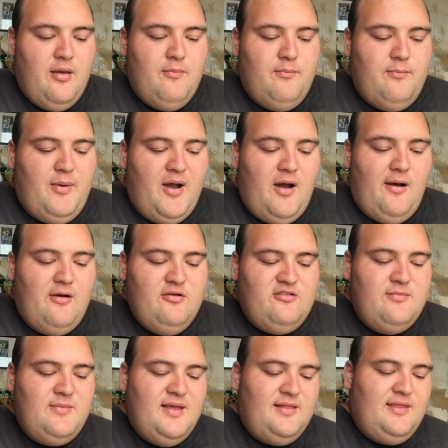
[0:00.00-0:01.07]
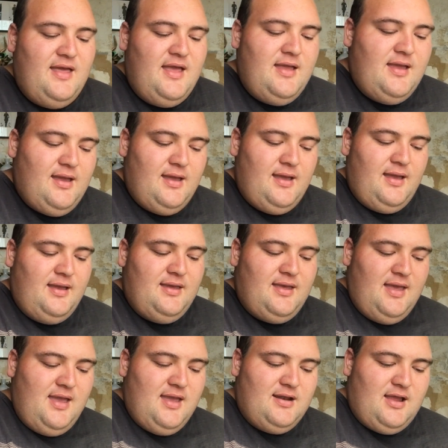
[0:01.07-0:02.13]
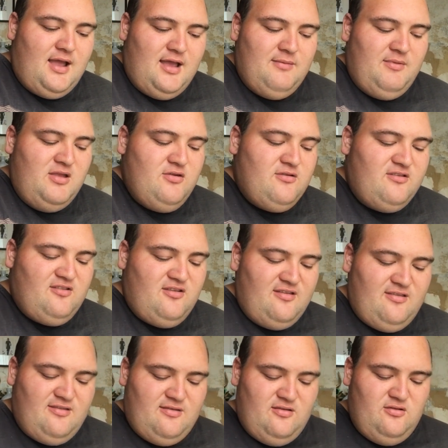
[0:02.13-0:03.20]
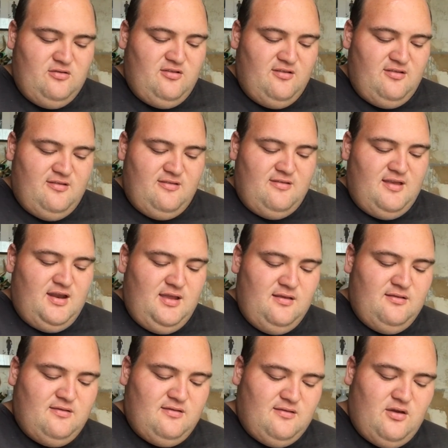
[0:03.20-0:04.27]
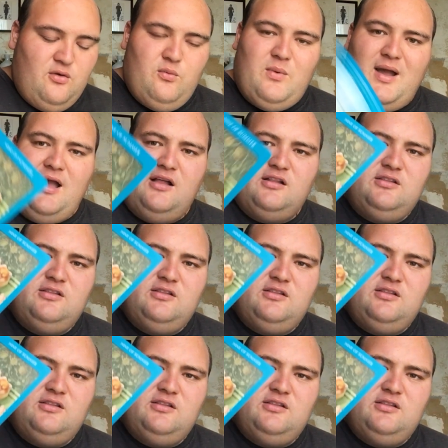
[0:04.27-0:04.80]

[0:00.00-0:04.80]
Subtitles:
But ultimately, again, I mean, you're just sitting so wow.